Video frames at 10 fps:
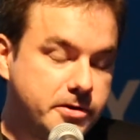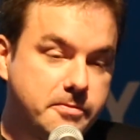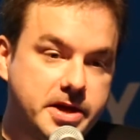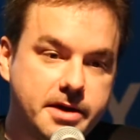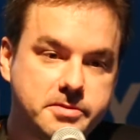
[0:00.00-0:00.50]

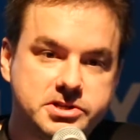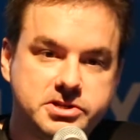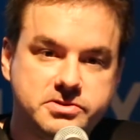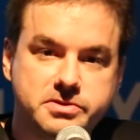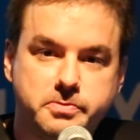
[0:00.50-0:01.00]
to be able
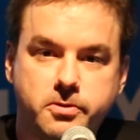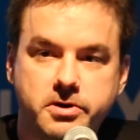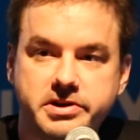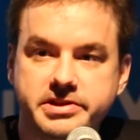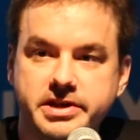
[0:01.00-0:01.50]
to
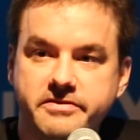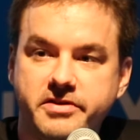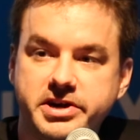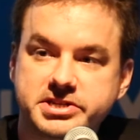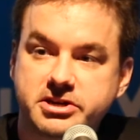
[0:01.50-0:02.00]
support
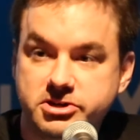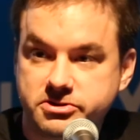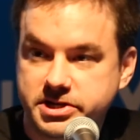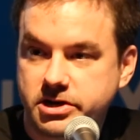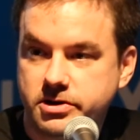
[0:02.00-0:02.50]
various
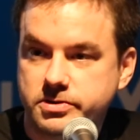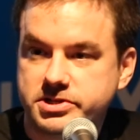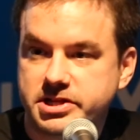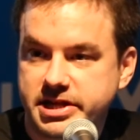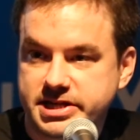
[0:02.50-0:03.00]
country
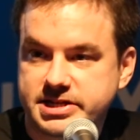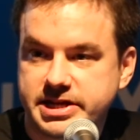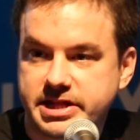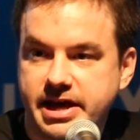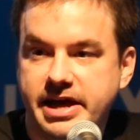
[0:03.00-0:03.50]
codes and things
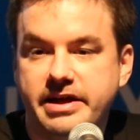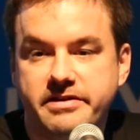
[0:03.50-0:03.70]
like that,